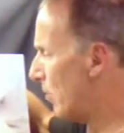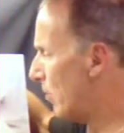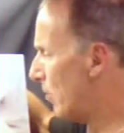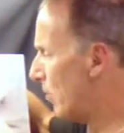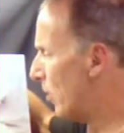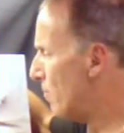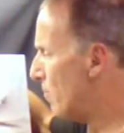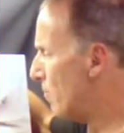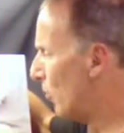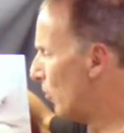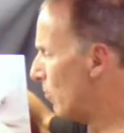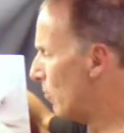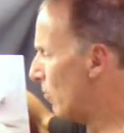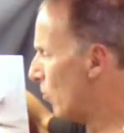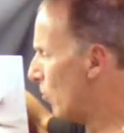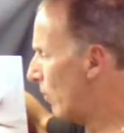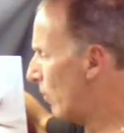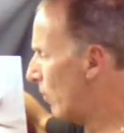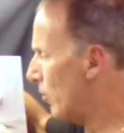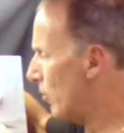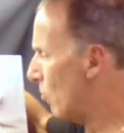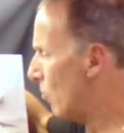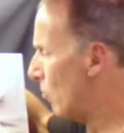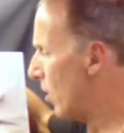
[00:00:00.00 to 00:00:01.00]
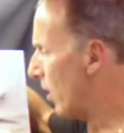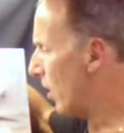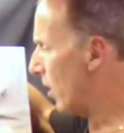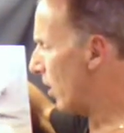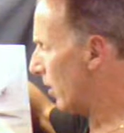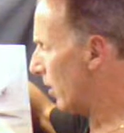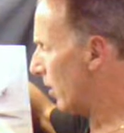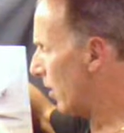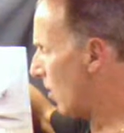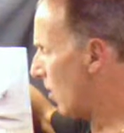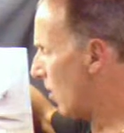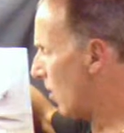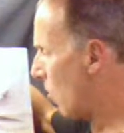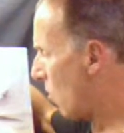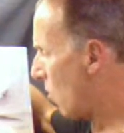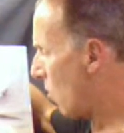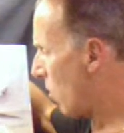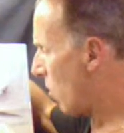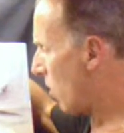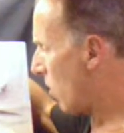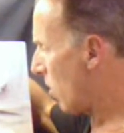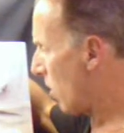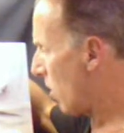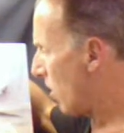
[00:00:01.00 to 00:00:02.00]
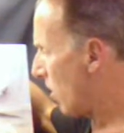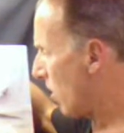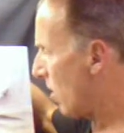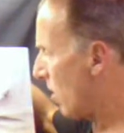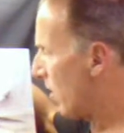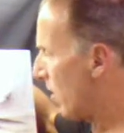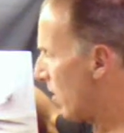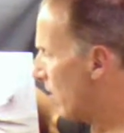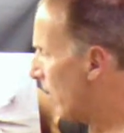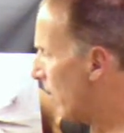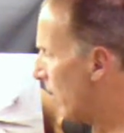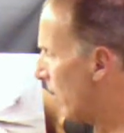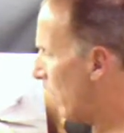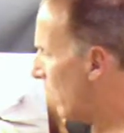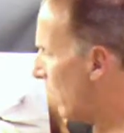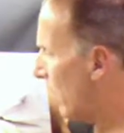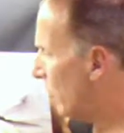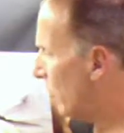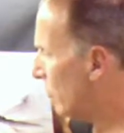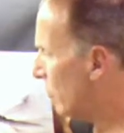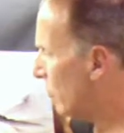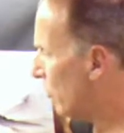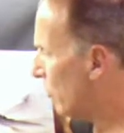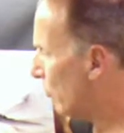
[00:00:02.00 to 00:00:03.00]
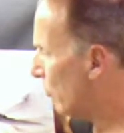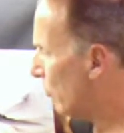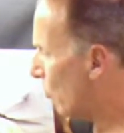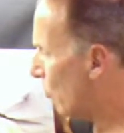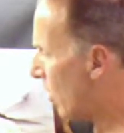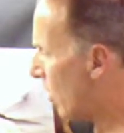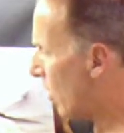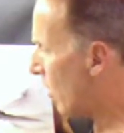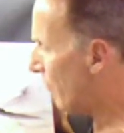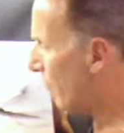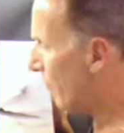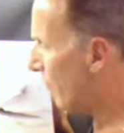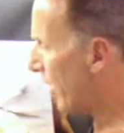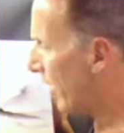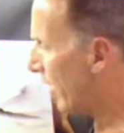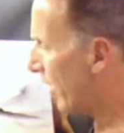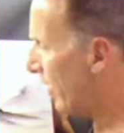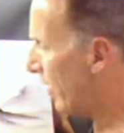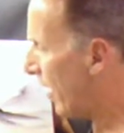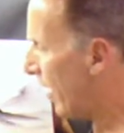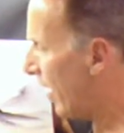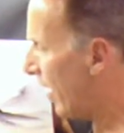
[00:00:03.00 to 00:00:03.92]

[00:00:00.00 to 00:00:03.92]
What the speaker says: And you can put them wherever you want. This is just where I'm thinking